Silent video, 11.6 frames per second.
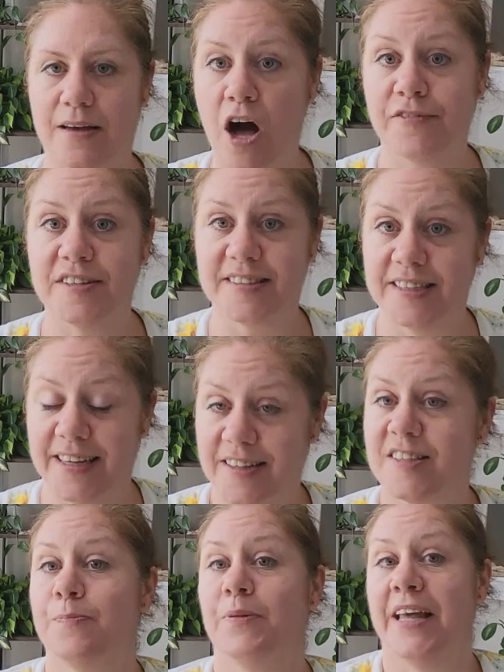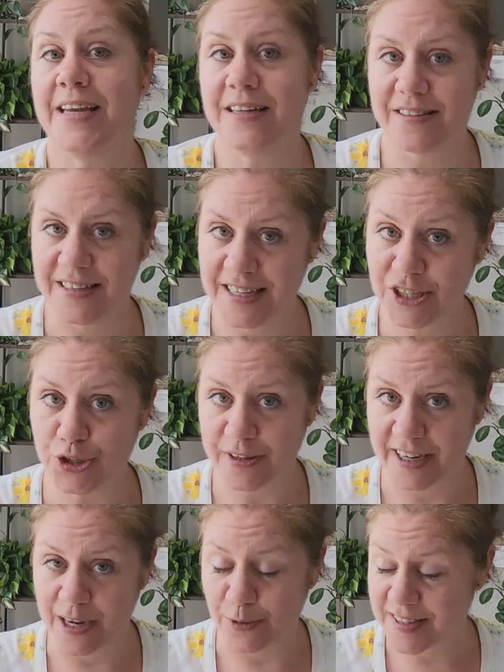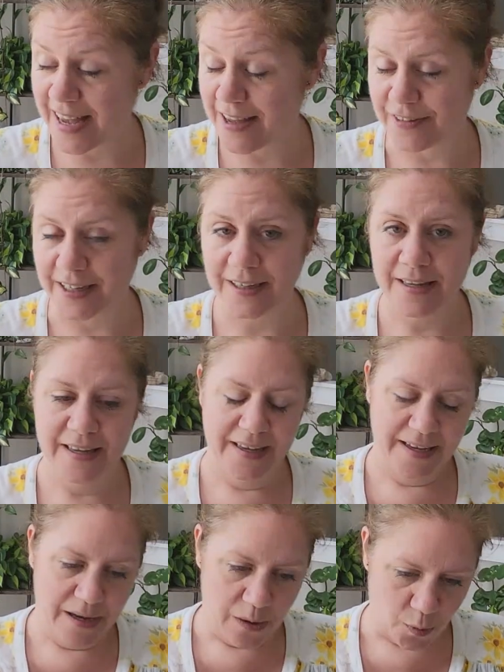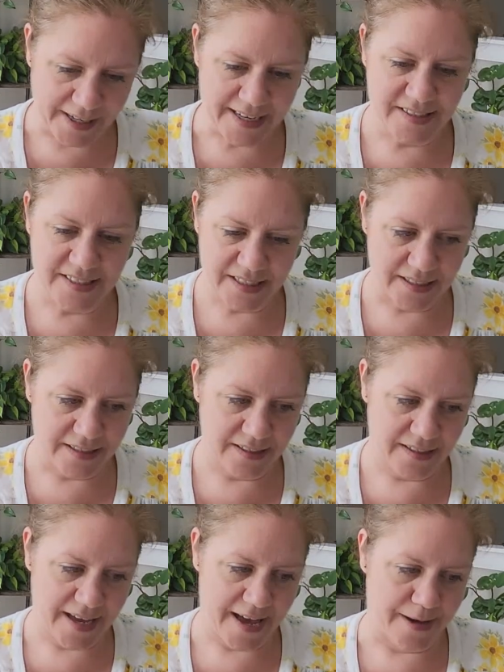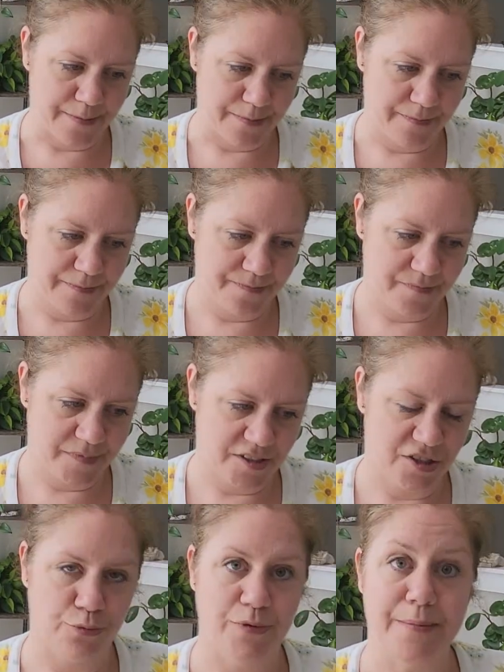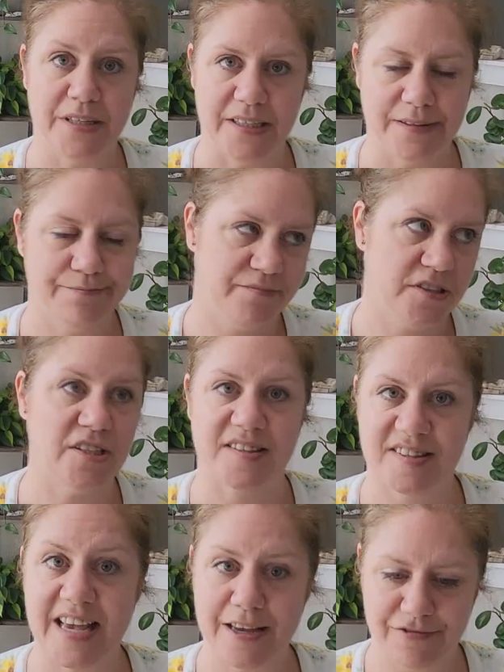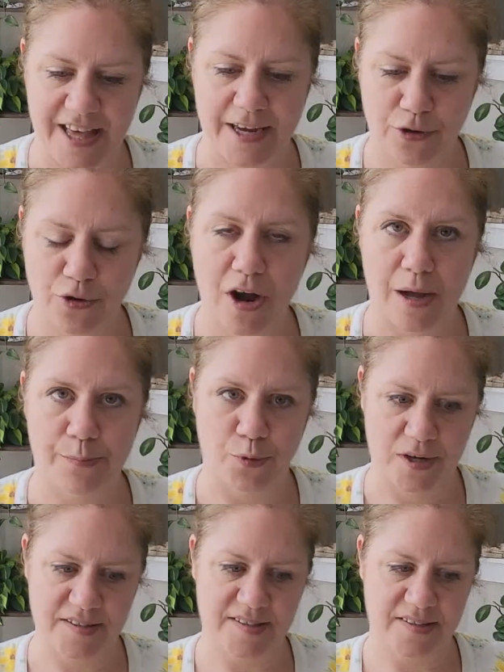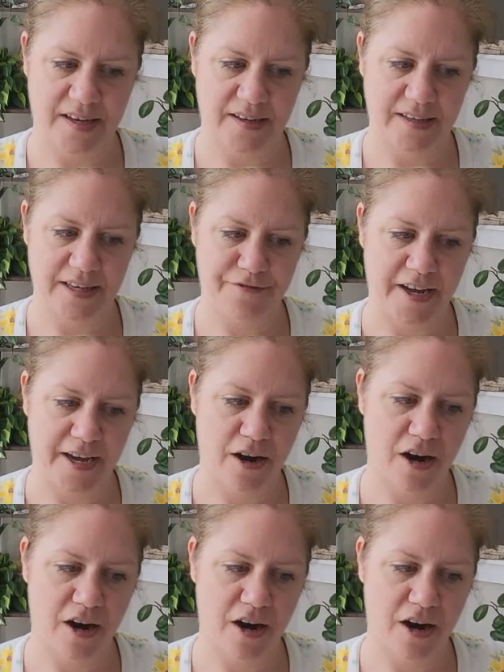obviously it explained the issue that I was having. What I did to save that crop was if I